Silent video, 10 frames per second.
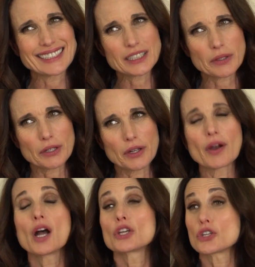So I don't know.
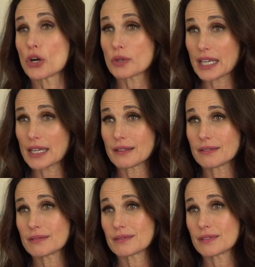Yogi.
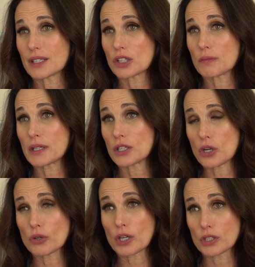I could have been a
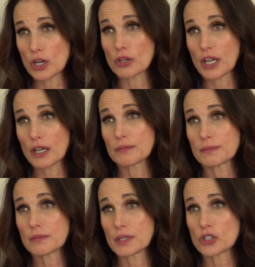yoga
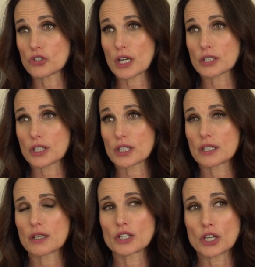instructor
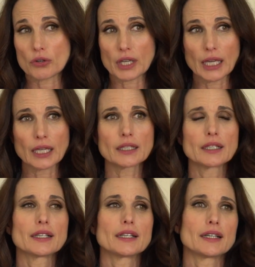or yogi.
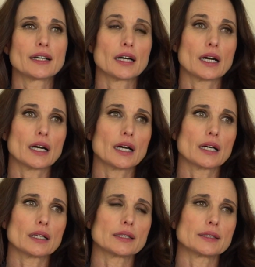
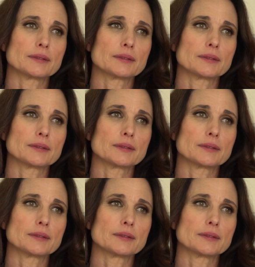I